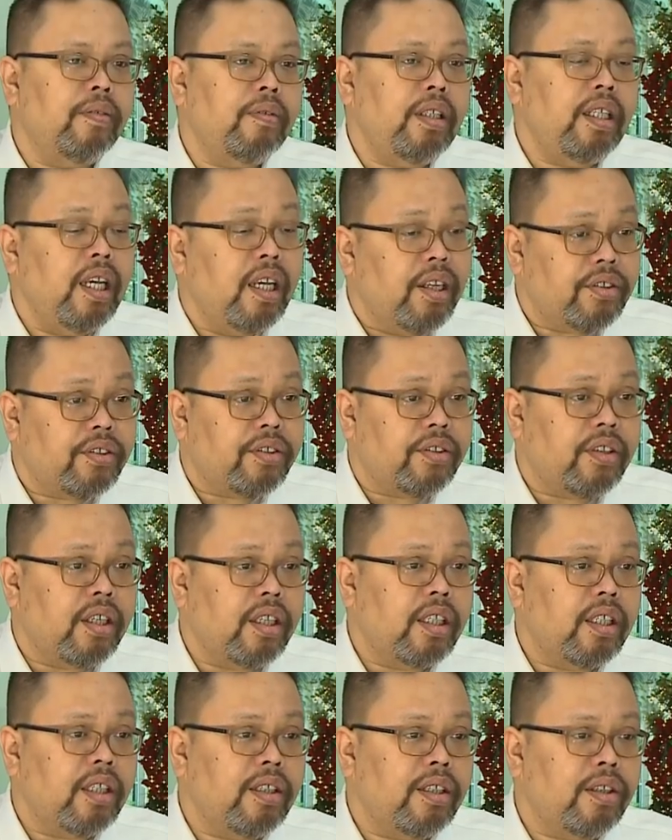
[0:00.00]
yes,
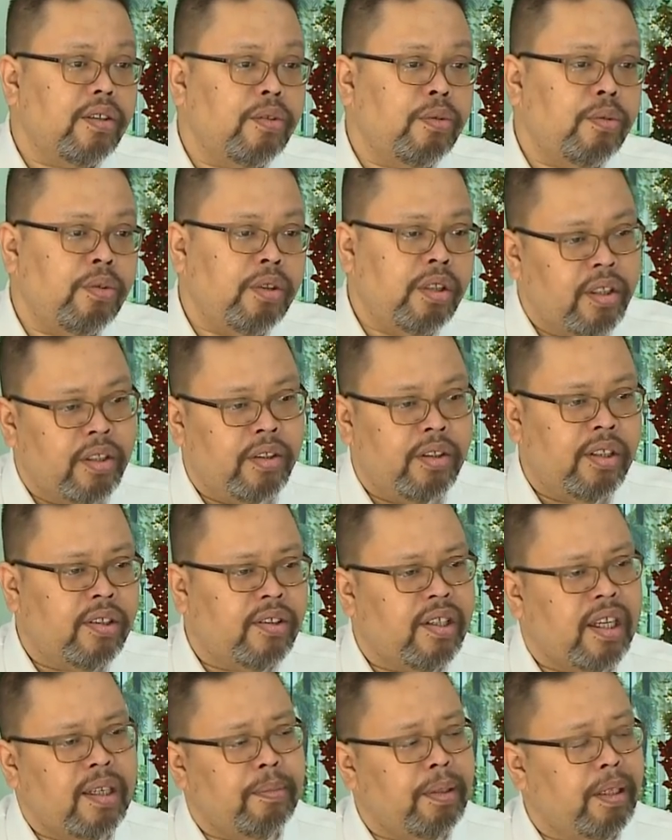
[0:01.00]
uh, the, the
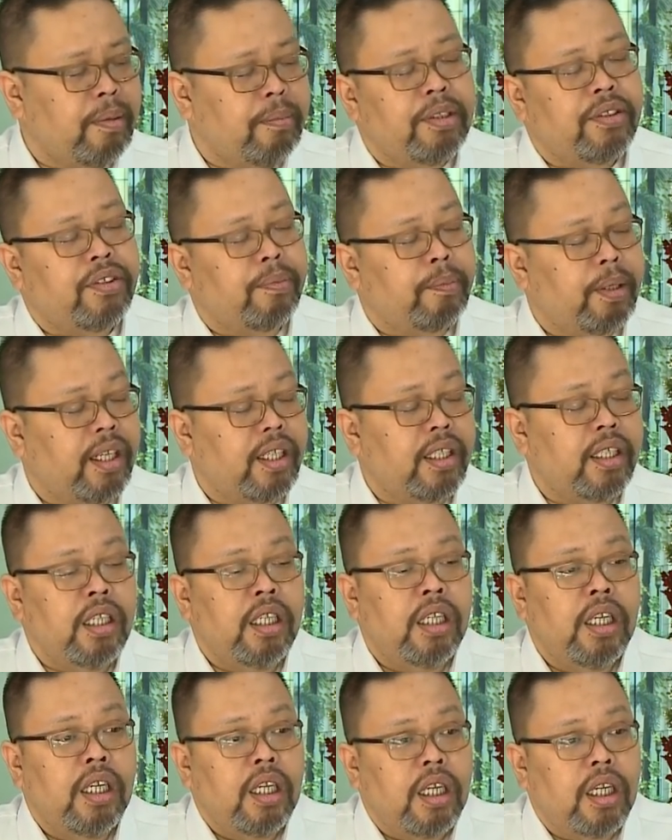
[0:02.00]
same limits apply.
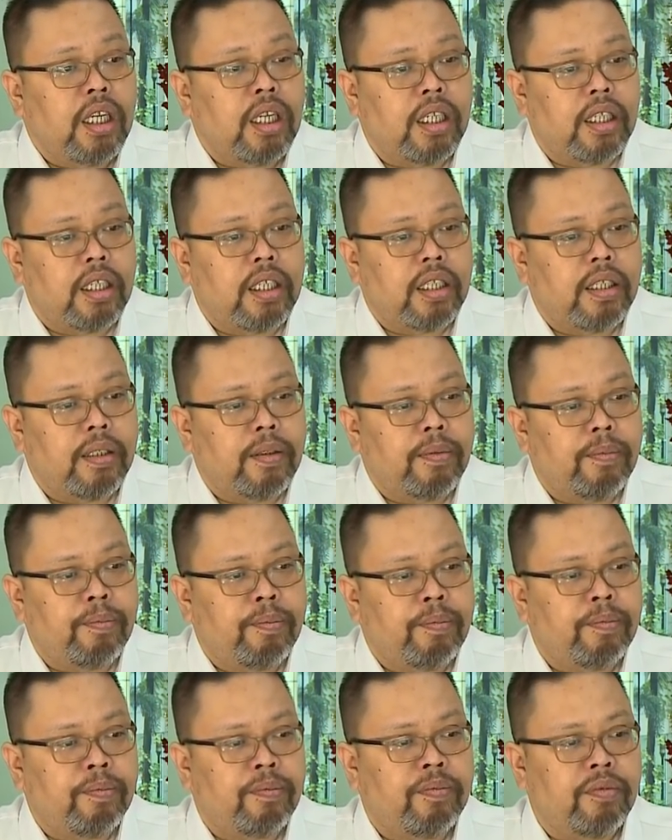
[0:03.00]

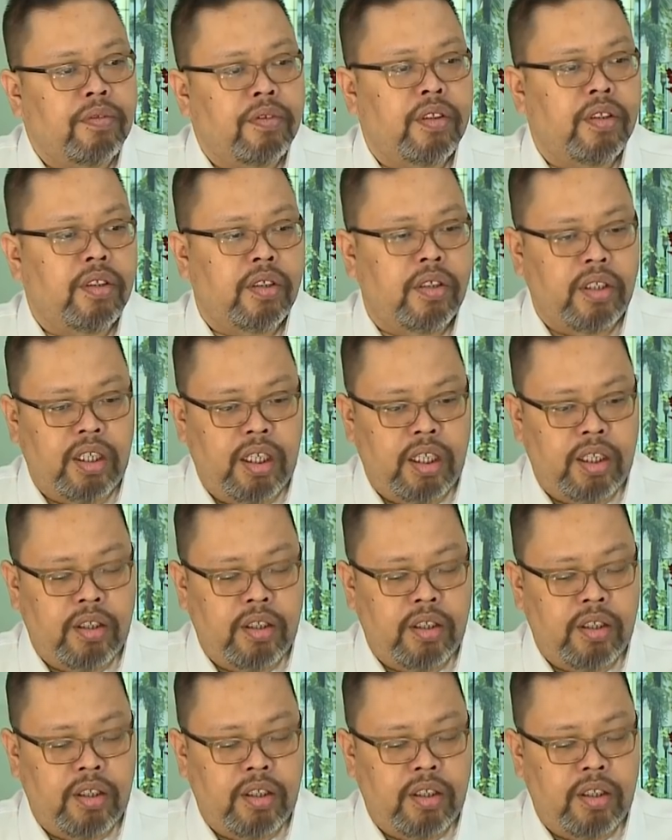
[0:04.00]
Um, the,